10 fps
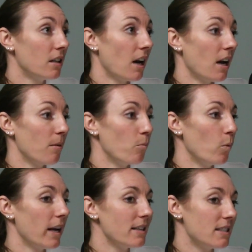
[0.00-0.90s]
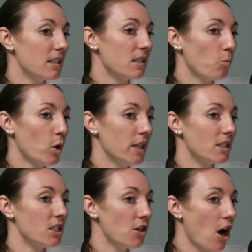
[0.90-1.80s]
When I see someone
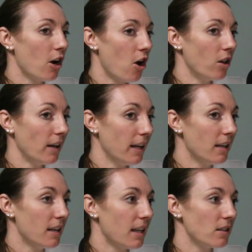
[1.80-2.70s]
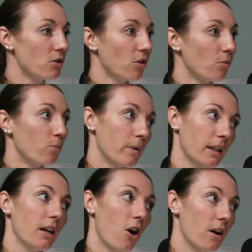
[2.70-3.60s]
that's not all in, that's
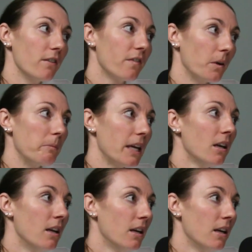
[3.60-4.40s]
really hard for me.